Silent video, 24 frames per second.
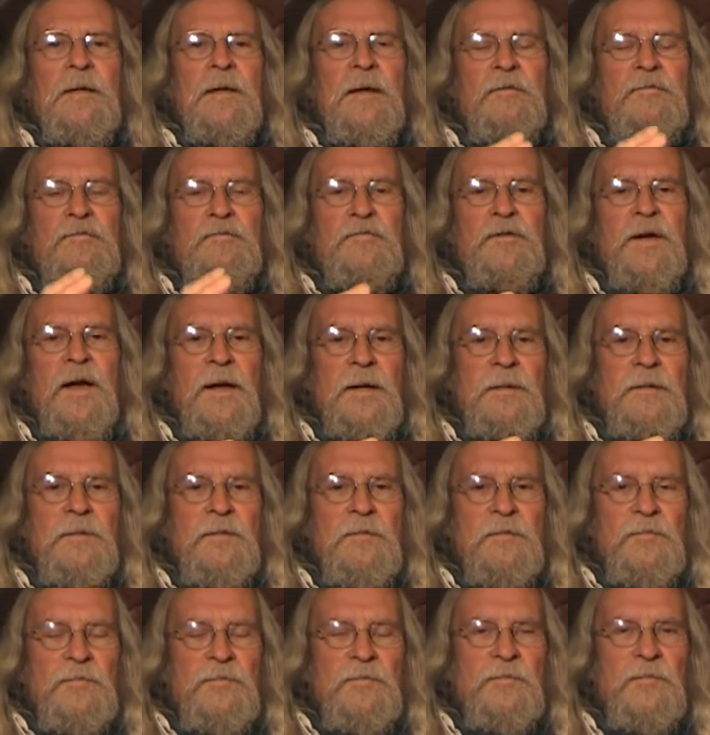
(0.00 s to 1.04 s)
effect
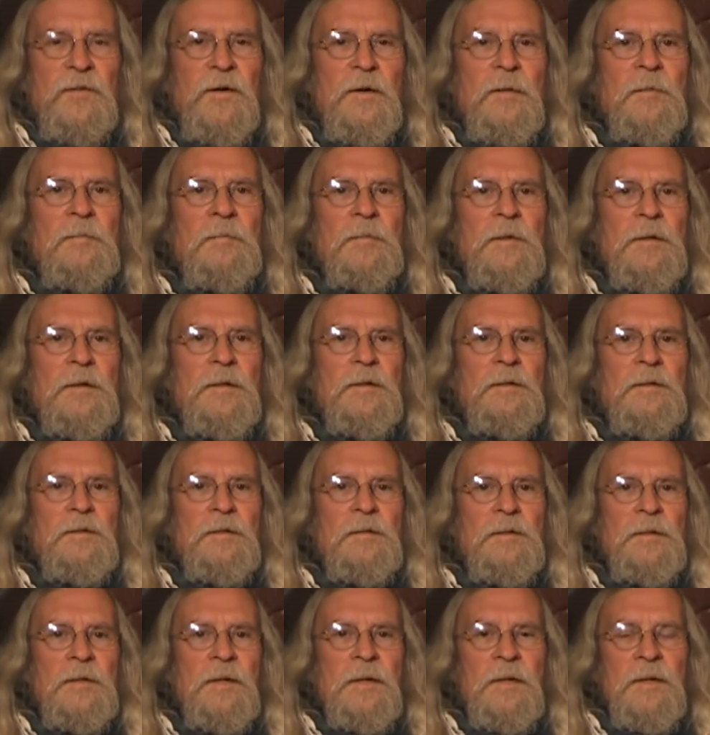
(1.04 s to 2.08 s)
from
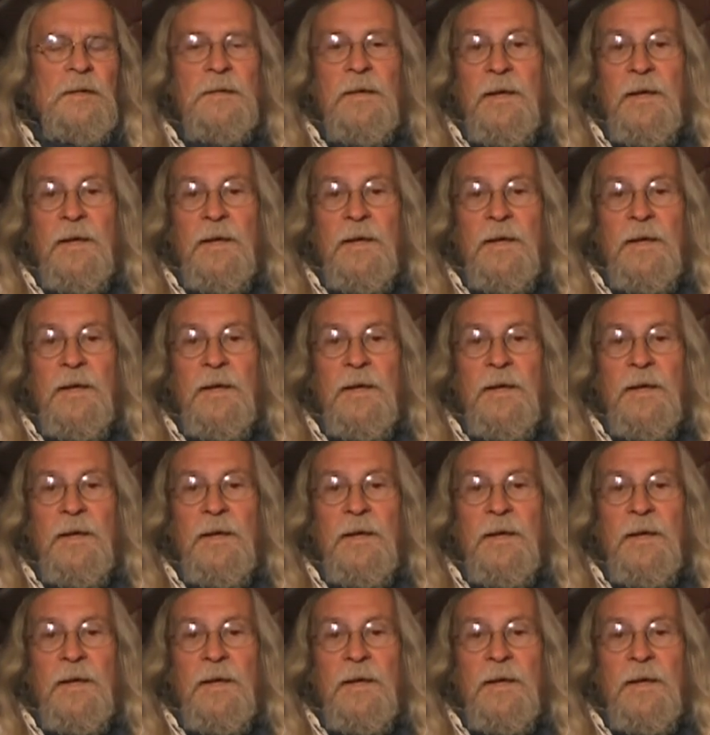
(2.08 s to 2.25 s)
the